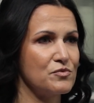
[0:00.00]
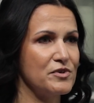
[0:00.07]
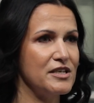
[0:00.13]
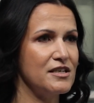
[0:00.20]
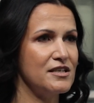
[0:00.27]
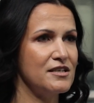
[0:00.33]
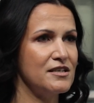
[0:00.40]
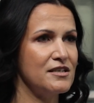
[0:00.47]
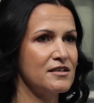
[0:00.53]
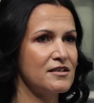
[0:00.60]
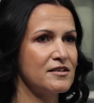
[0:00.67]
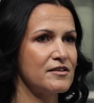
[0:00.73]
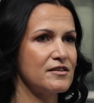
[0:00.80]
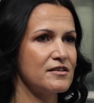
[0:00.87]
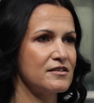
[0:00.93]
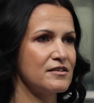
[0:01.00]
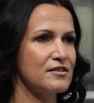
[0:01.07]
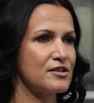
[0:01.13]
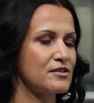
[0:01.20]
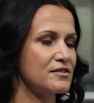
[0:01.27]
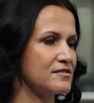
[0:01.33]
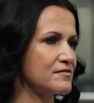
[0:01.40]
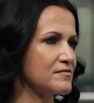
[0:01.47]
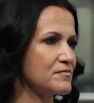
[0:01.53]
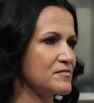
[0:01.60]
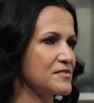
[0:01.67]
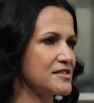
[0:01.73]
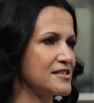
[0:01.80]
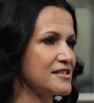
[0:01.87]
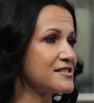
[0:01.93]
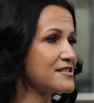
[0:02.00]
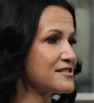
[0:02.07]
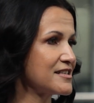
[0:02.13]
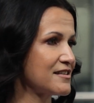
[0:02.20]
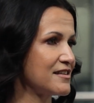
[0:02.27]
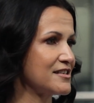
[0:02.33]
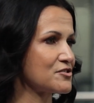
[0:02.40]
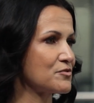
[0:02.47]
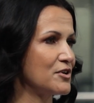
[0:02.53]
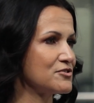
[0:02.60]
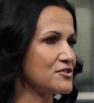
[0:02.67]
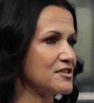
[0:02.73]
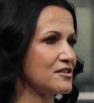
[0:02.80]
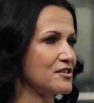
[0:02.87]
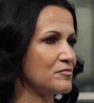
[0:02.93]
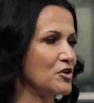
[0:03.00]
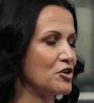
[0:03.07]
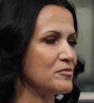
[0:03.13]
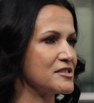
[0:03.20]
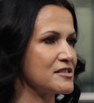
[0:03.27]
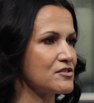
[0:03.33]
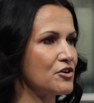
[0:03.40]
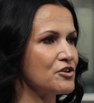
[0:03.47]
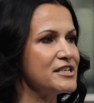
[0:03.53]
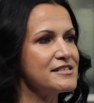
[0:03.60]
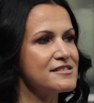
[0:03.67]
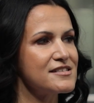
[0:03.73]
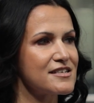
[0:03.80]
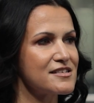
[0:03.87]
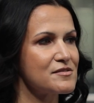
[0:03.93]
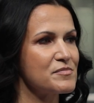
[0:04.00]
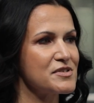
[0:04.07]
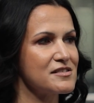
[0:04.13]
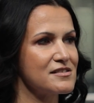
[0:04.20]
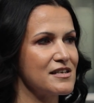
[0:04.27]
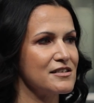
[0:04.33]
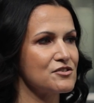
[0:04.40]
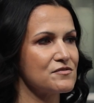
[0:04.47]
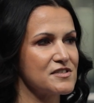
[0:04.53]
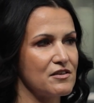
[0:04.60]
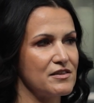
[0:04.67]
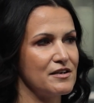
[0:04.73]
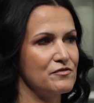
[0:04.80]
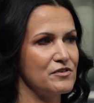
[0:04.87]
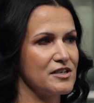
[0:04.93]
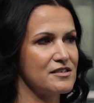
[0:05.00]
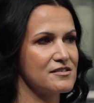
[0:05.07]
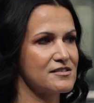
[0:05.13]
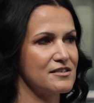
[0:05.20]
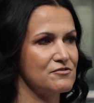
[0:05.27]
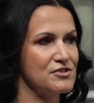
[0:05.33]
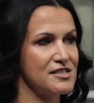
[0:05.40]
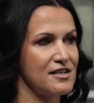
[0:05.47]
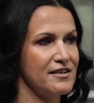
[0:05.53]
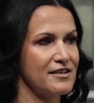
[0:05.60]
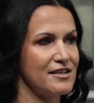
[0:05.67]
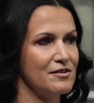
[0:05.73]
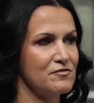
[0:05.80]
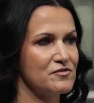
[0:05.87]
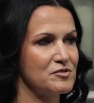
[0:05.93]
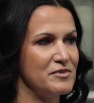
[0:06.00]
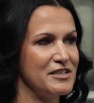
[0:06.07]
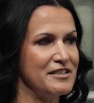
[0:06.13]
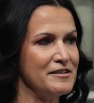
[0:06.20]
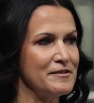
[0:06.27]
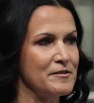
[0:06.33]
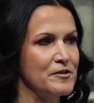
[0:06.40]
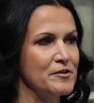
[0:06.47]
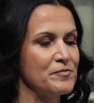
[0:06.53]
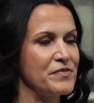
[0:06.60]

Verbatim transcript: we the the statistic that's quoted at the moment is only 6% of South Africans can retire comfortably, sure.